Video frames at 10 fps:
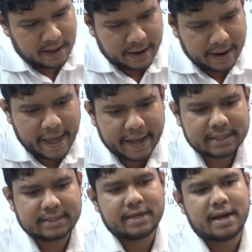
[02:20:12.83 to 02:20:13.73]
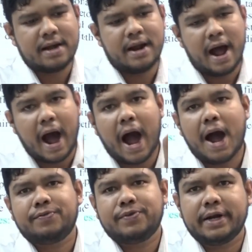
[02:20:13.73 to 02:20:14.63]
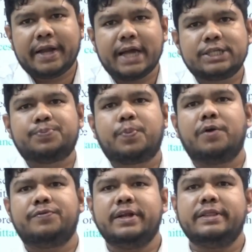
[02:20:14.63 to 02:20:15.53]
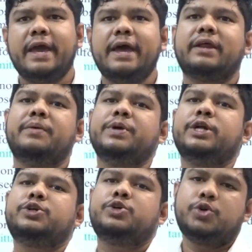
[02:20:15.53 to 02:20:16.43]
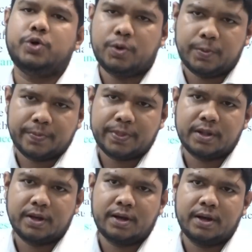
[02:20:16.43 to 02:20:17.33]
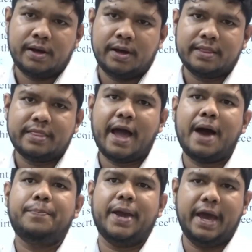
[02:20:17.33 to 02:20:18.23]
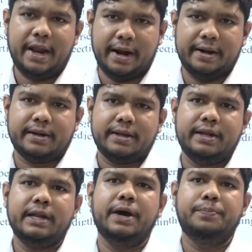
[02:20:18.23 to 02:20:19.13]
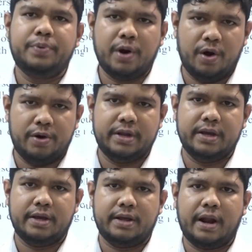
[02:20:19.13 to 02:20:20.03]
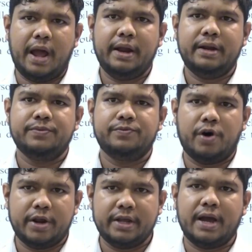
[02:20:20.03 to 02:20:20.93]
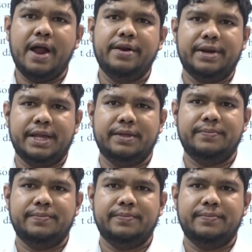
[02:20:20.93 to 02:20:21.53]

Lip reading: next, after tax profit, they remit to their parent in abroad, right? Foreign country.